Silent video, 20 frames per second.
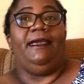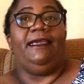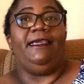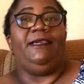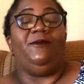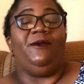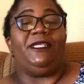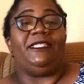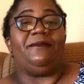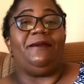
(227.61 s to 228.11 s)
He
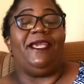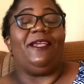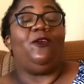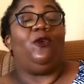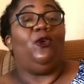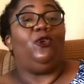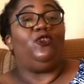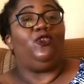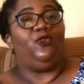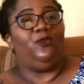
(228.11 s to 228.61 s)
was my
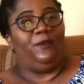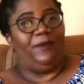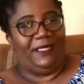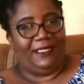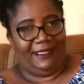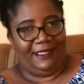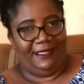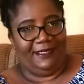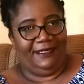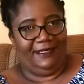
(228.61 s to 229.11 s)
go-to
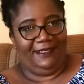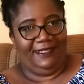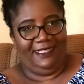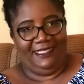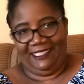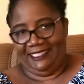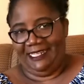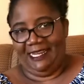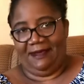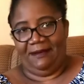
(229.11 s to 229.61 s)
person
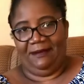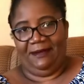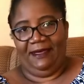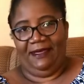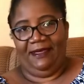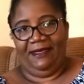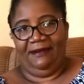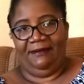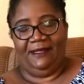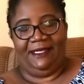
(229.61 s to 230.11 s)
each time,
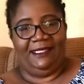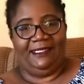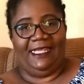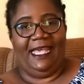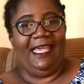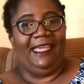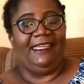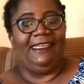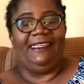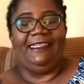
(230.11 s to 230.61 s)
because
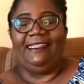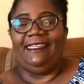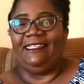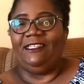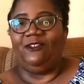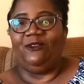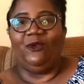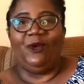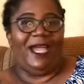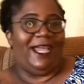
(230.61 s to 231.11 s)
I had
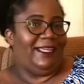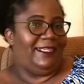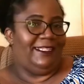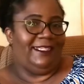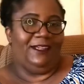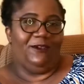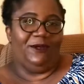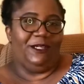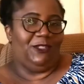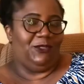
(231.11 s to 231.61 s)
no
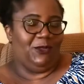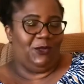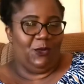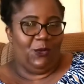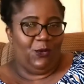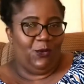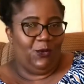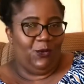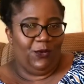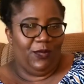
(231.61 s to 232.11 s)
idea where to
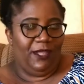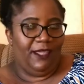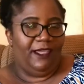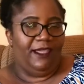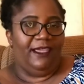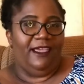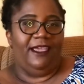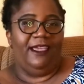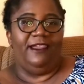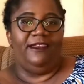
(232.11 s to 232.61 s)
go
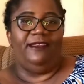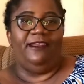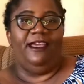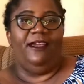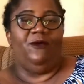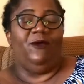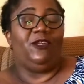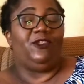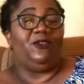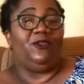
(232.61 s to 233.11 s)

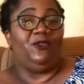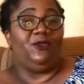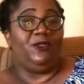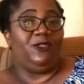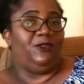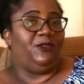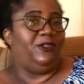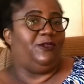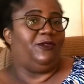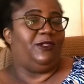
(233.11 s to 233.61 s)
and what to do.
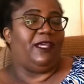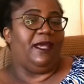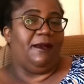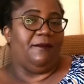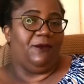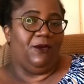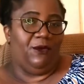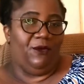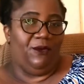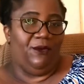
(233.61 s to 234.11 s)
So he'd
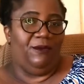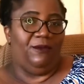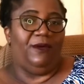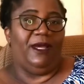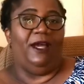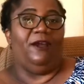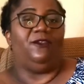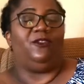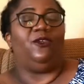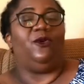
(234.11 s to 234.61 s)
come home,
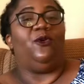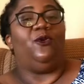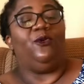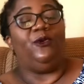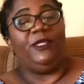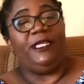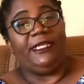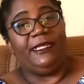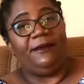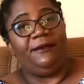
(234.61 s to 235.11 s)
I'd
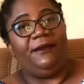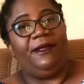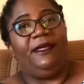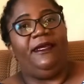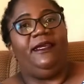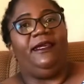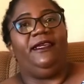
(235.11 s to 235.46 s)
call him.